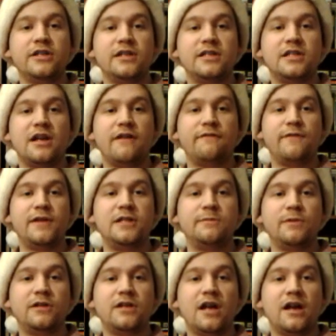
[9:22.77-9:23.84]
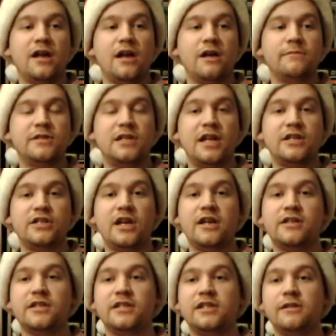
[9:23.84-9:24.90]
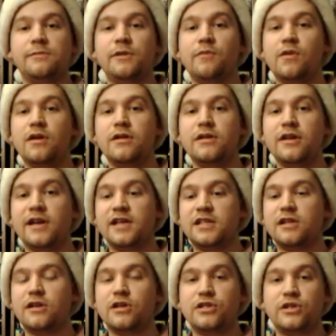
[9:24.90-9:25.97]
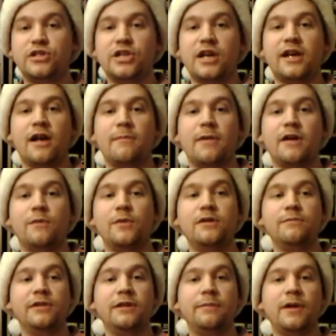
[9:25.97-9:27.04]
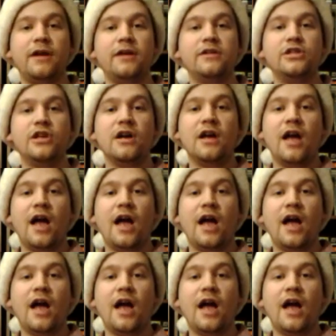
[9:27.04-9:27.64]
It's uh, facebook.com slash AsianSleepy1. You guys can also check out my Weebly page.